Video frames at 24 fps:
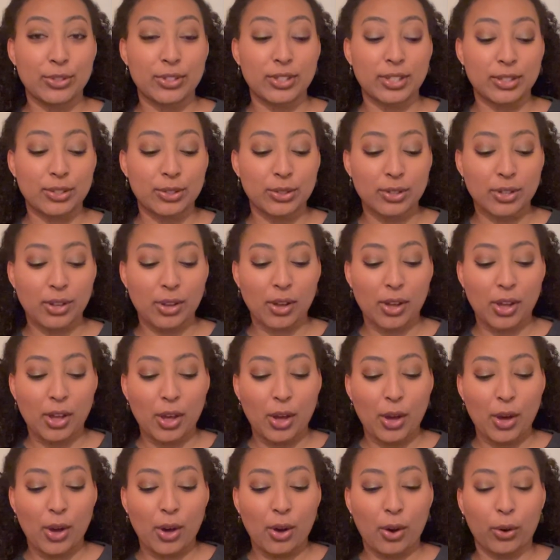this
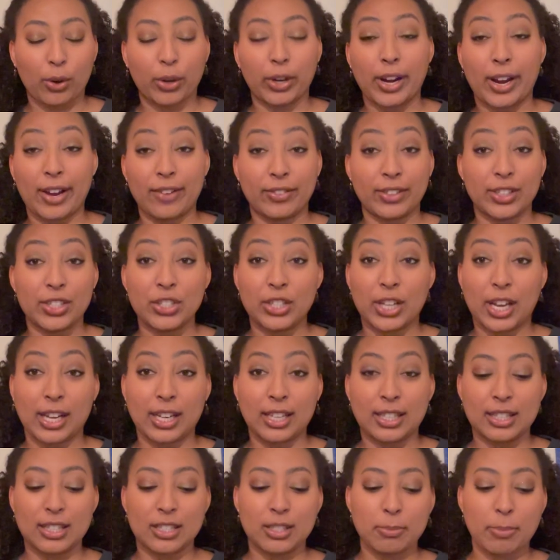or every shade
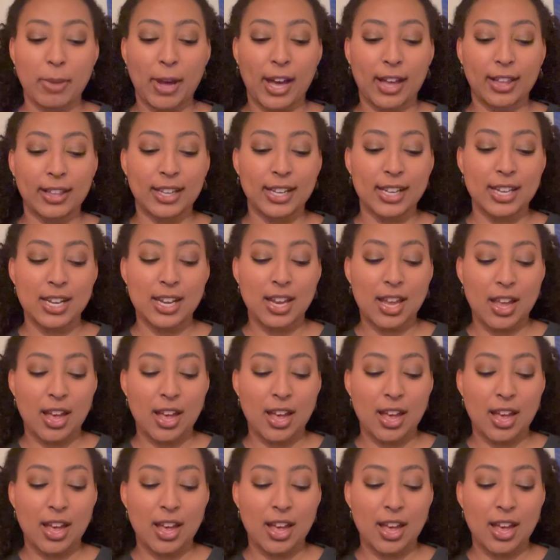in this palette,